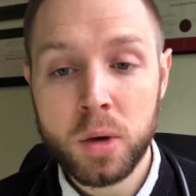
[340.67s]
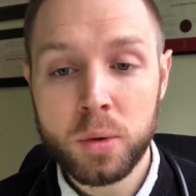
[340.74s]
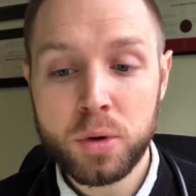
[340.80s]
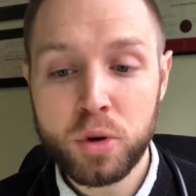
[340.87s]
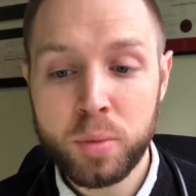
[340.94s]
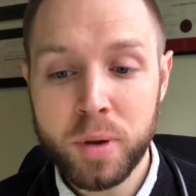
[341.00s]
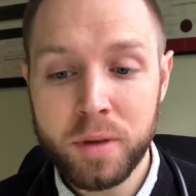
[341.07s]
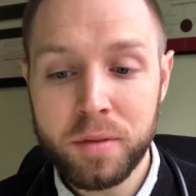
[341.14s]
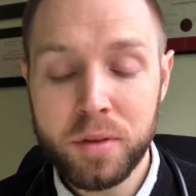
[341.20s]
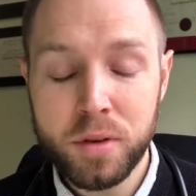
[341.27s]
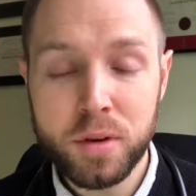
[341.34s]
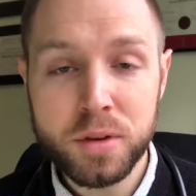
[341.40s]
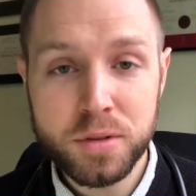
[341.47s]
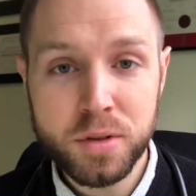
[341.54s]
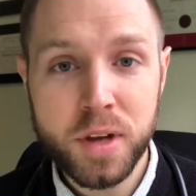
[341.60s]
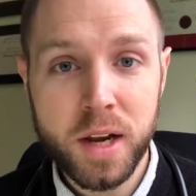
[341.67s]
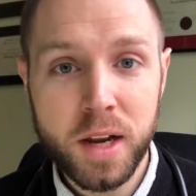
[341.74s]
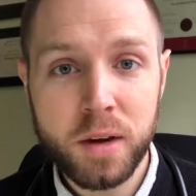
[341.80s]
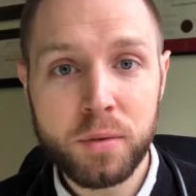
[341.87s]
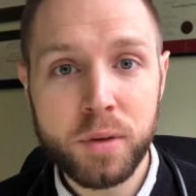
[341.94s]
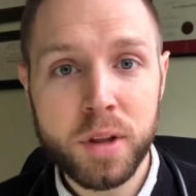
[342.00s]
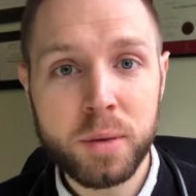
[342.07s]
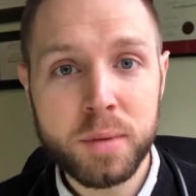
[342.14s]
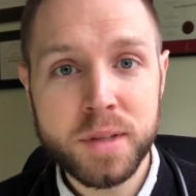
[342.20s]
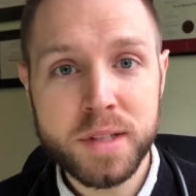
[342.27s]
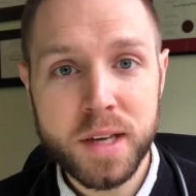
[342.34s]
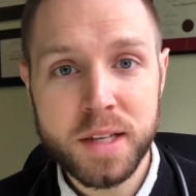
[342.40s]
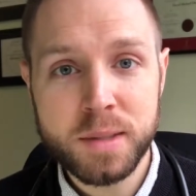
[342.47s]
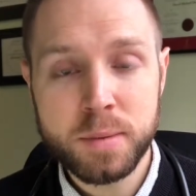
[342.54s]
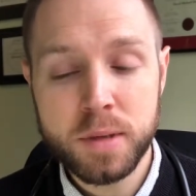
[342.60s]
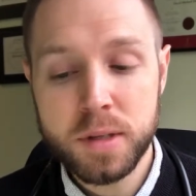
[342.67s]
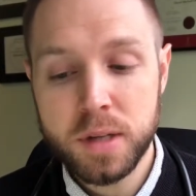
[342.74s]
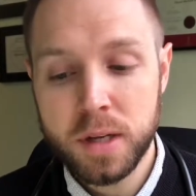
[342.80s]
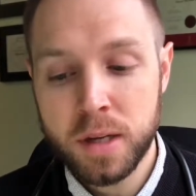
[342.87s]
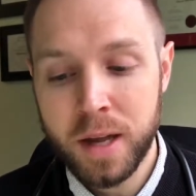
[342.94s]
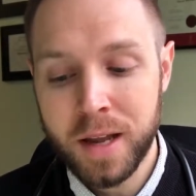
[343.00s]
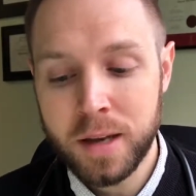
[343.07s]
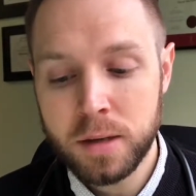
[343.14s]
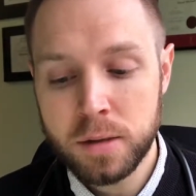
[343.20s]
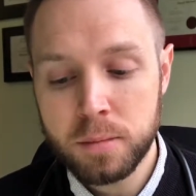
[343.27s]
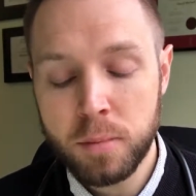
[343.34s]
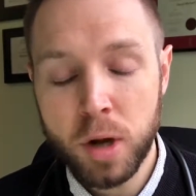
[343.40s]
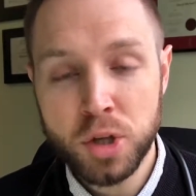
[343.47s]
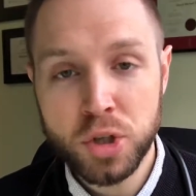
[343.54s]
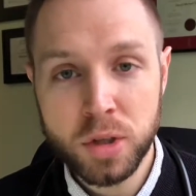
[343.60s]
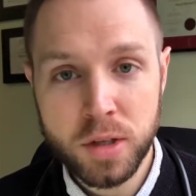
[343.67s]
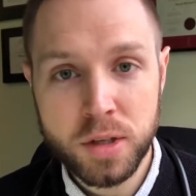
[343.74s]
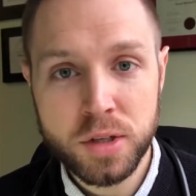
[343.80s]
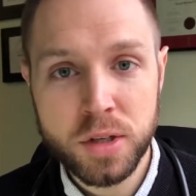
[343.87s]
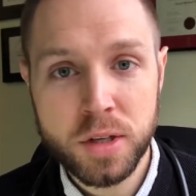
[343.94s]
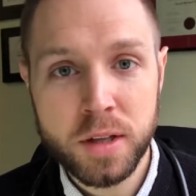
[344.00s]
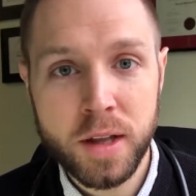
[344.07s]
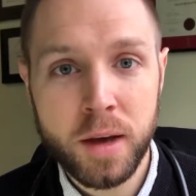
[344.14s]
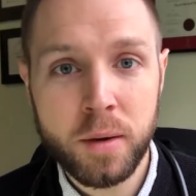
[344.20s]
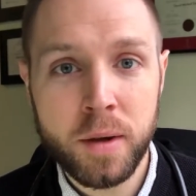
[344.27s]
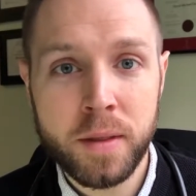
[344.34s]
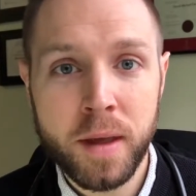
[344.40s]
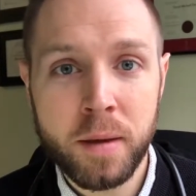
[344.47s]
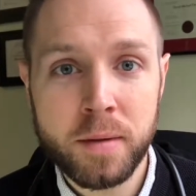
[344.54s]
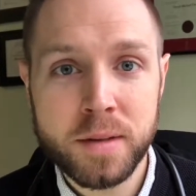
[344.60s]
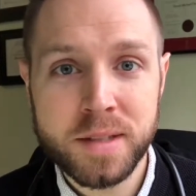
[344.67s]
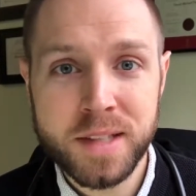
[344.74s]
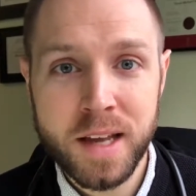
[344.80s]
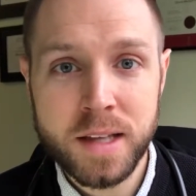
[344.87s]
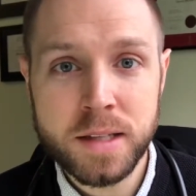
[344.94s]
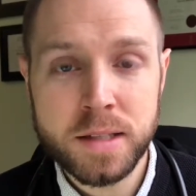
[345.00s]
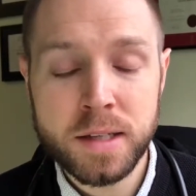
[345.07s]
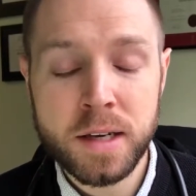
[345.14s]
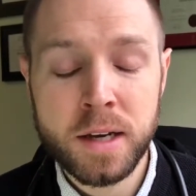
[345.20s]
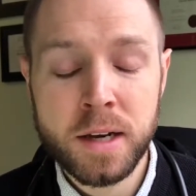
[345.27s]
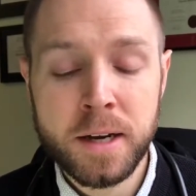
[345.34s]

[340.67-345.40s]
We do a bit of circadian rhythm assessment and modulation in that sense.